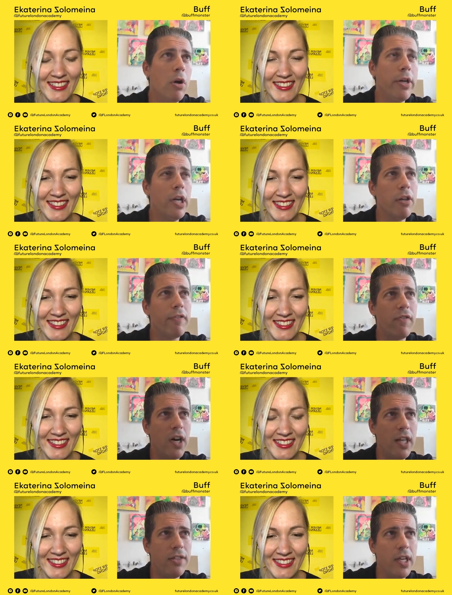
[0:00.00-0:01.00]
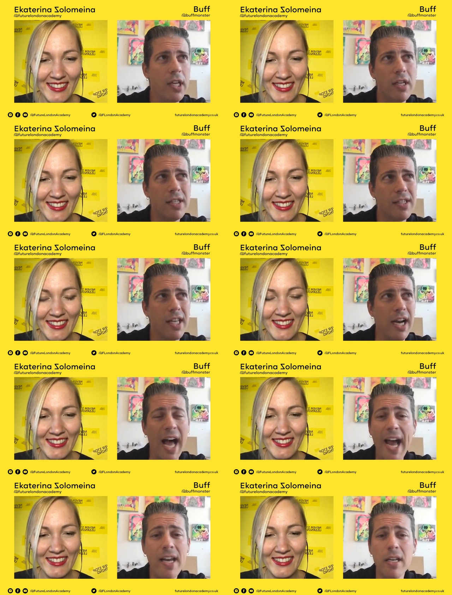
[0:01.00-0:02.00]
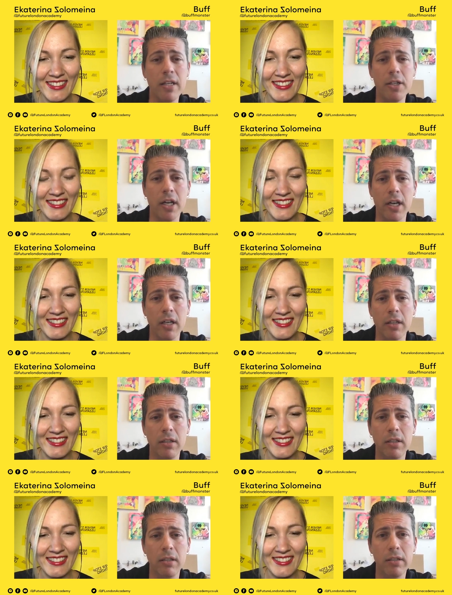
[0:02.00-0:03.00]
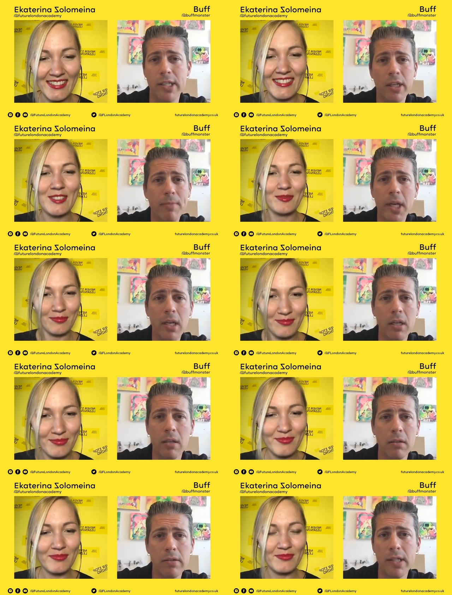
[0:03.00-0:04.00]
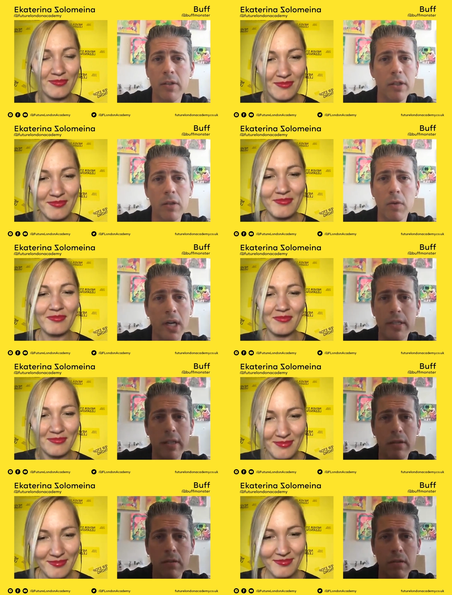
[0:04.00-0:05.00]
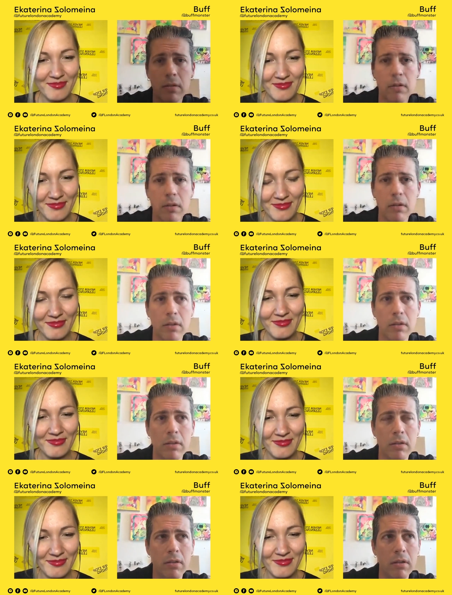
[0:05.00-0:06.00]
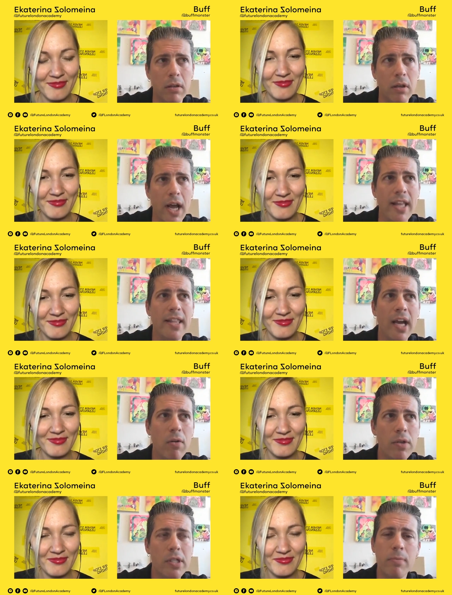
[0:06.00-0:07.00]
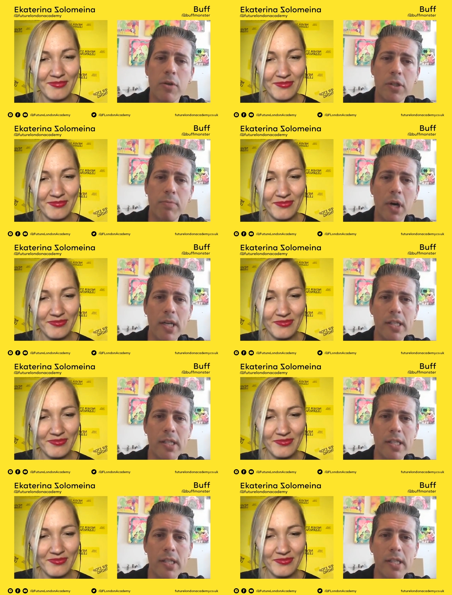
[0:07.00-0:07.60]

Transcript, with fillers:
Speaker 1: Well, you know the funny thing is, is that I didn't change. It's still me. Still doing what I do and that was the most